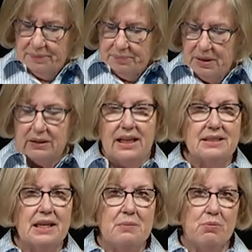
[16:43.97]
But
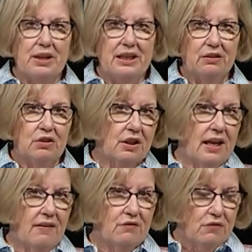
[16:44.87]
let's keep reading. Look
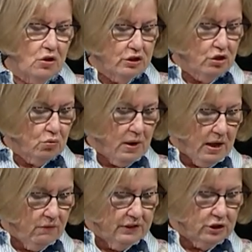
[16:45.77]
at verse
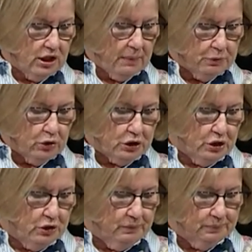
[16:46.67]
12 in chapter
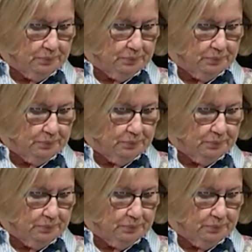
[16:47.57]
2.